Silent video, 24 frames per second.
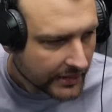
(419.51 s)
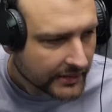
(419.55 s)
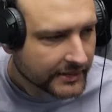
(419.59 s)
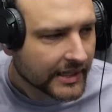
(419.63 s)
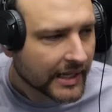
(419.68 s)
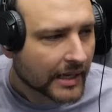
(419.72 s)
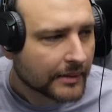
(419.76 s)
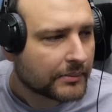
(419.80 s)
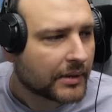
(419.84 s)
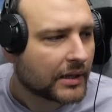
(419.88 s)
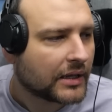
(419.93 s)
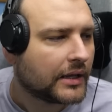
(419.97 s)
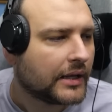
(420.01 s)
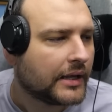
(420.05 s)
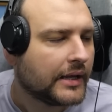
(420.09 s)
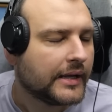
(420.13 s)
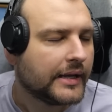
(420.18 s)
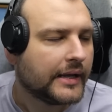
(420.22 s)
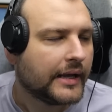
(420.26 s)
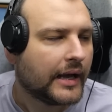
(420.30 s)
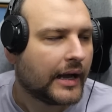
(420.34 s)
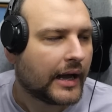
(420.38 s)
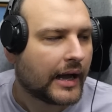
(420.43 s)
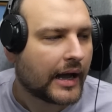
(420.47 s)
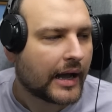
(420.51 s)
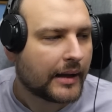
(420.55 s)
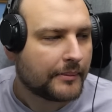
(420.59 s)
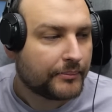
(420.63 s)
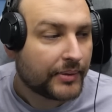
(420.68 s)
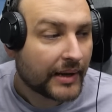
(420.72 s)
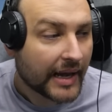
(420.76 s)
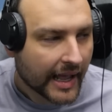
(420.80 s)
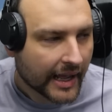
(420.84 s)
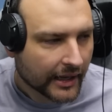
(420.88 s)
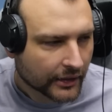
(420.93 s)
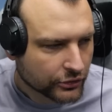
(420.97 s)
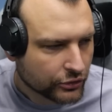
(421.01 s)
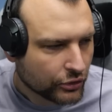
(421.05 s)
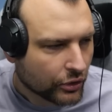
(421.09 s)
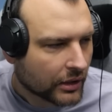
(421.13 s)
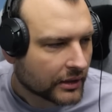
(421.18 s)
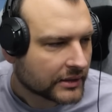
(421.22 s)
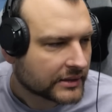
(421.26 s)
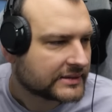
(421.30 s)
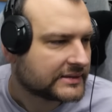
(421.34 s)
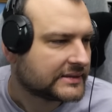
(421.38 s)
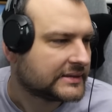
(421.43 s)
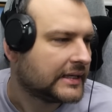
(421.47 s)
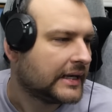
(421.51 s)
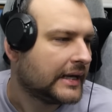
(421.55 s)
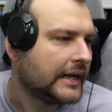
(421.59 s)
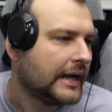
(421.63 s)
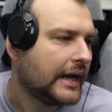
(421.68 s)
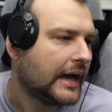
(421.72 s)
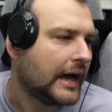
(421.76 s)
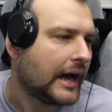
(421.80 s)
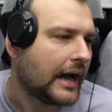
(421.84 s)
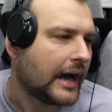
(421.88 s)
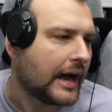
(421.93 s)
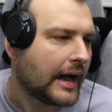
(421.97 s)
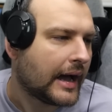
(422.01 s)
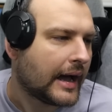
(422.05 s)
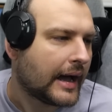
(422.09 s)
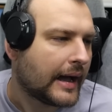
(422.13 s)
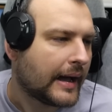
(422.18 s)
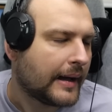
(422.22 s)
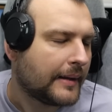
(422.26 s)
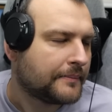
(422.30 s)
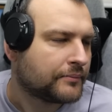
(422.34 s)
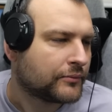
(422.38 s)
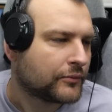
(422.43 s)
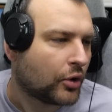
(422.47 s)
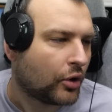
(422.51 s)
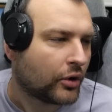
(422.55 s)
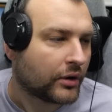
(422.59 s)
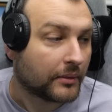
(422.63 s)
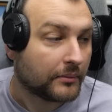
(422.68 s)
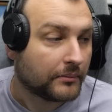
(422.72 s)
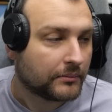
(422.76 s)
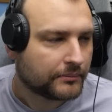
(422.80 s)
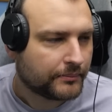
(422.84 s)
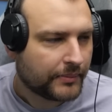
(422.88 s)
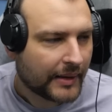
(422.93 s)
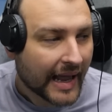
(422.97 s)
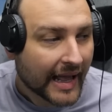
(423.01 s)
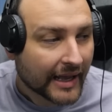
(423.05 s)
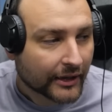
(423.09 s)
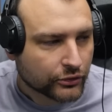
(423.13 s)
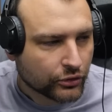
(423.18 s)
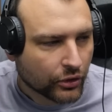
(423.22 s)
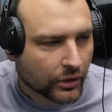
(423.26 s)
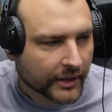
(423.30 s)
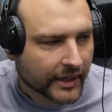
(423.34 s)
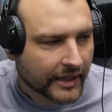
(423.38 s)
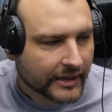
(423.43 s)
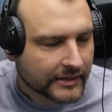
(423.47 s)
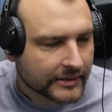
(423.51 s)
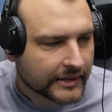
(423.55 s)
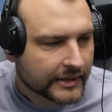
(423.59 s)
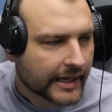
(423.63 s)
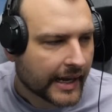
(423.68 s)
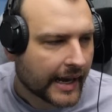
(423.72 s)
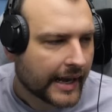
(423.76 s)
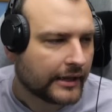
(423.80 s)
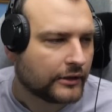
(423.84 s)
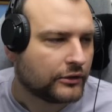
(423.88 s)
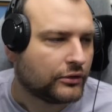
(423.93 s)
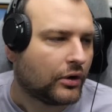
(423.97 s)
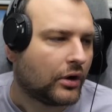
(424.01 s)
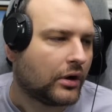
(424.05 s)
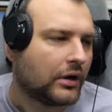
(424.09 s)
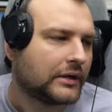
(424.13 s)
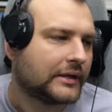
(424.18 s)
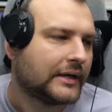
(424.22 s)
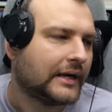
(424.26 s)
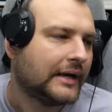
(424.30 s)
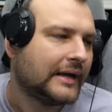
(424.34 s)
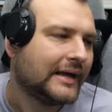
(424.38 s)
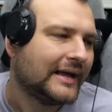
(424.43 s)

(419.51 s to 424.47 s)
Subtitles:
Double black dogs, or black dog and gray dog.